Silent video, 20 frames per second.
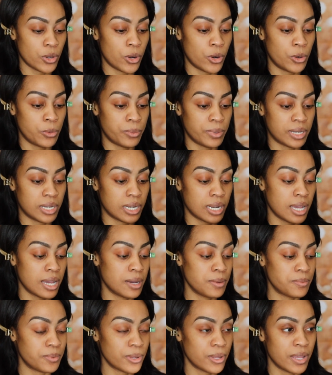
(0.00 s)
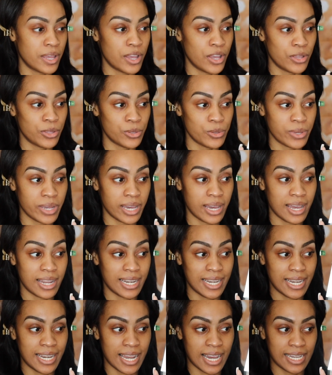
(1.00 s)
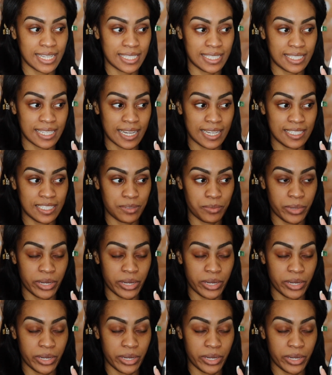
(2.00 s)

Open it up, you get a nice size